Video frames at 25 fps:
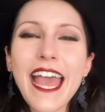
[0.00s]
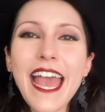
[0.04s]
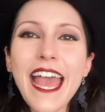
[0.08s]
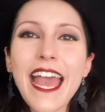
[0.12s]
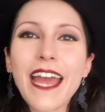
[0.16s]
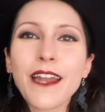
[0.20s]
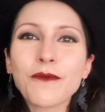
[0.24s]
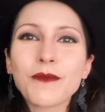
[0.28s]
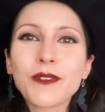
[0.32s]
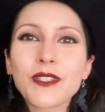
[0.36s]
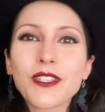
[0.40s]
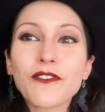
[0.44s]

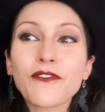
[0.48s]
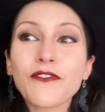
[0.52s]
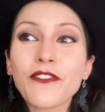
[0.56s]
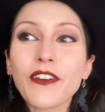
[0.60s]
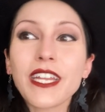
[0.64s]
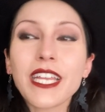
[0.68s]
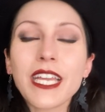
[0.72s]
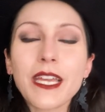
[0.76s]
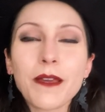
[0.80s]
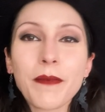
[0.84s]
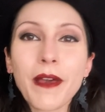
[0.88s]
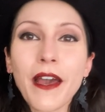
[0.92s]
And what's
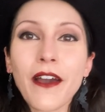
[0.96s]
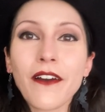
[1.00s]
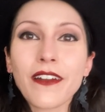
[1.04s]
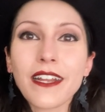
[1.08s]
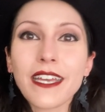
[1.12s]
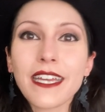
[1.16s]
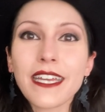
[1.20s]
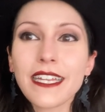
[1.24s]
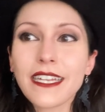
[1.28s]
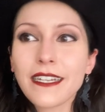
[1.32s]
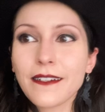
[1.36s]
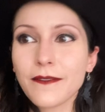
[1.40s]
funny about
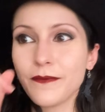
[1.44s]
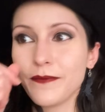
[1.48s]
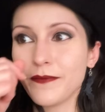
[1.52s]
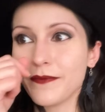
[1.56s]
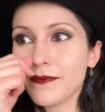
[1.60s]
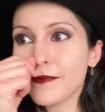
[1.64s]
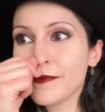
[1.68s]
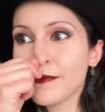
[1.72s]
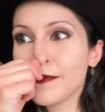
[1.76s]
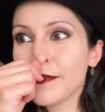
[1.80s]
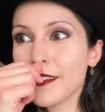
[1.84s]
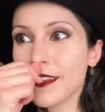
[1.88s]
it,
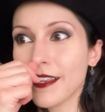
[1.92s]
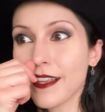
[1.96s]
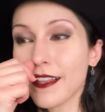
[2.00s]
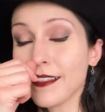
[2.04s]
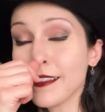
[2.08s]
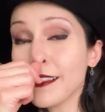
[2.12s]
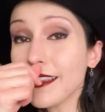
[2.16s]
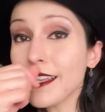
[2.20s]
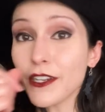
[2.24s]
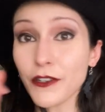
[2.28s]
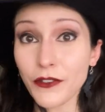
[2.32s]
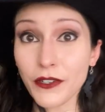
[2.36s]

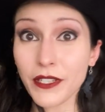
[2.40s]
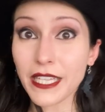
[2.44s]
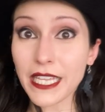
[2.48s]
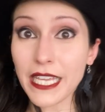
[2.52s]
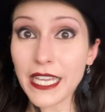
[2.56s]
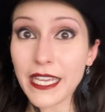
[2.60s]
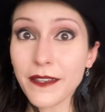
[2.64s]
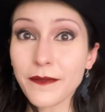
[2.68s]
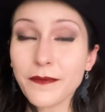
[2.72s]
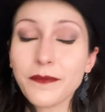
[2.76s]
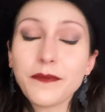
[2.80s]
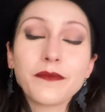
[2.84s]

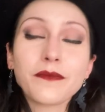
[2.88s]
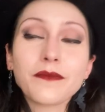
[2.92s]
literally,